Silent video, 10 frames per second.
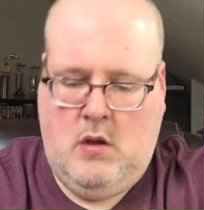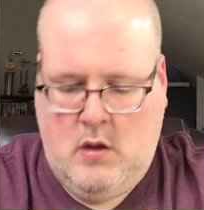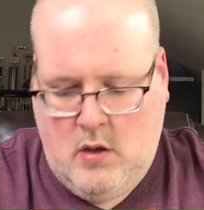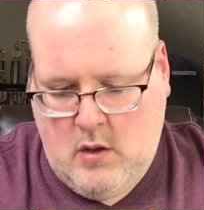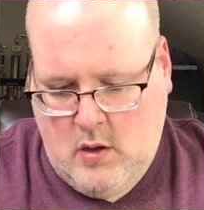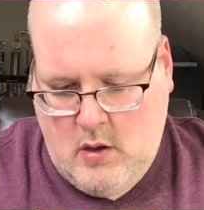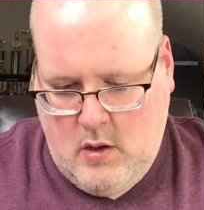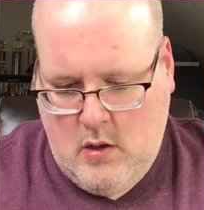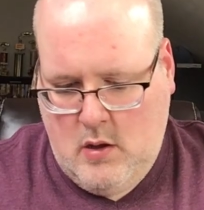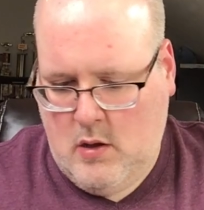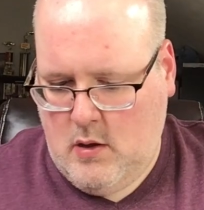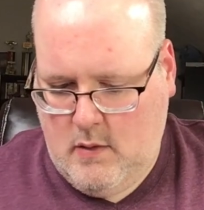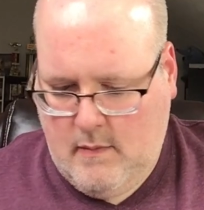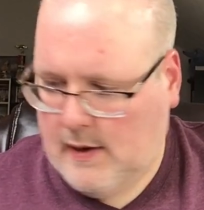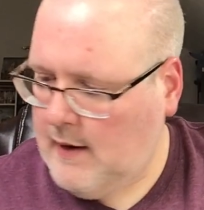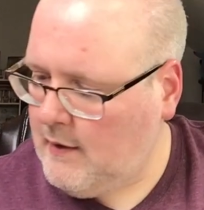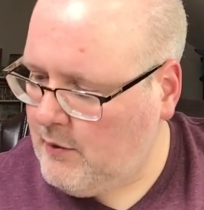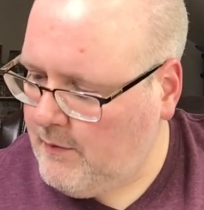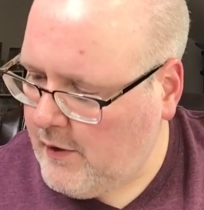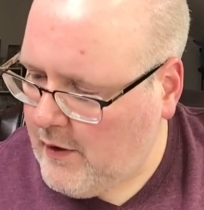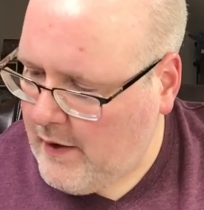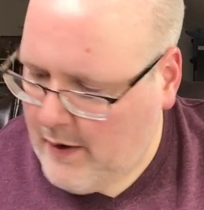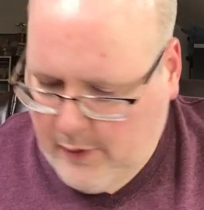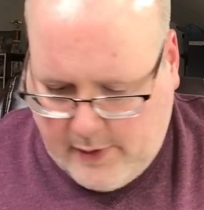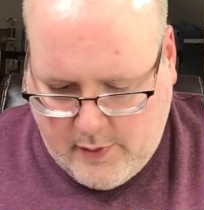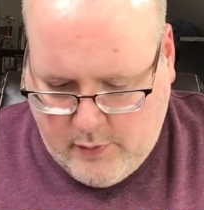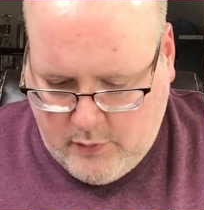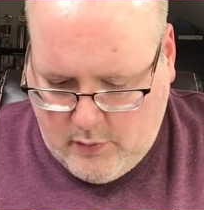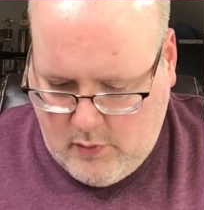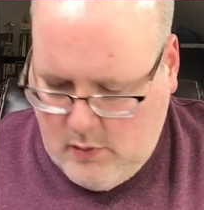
I guess I should figure out how it goes.